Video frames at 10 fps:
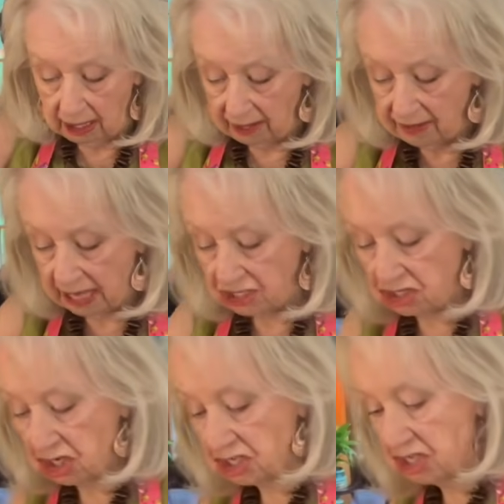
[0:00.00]
And that's
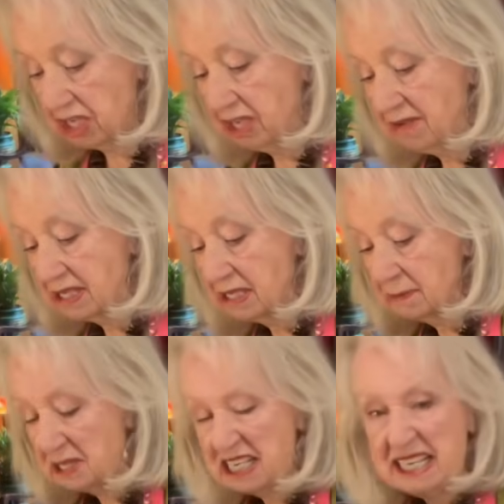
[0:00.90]
just to give it
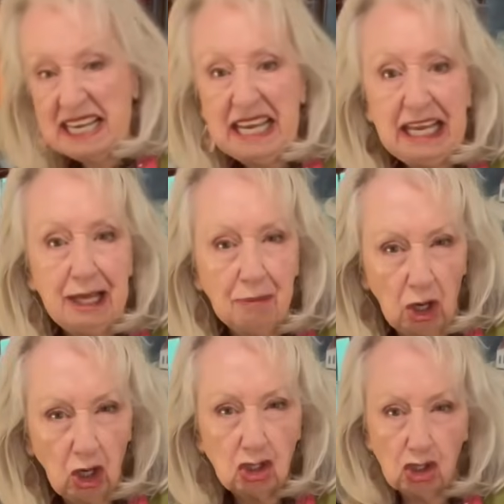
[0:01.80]
some
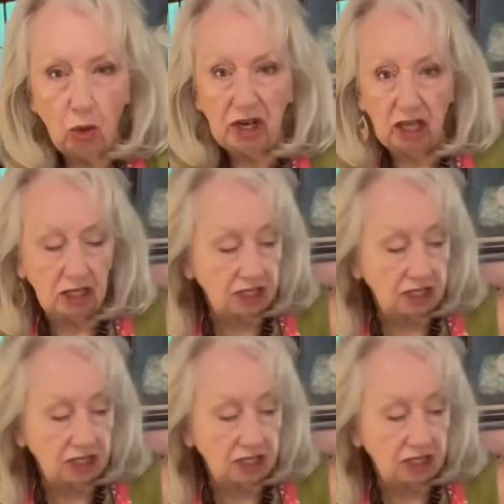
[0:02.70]
steam so it can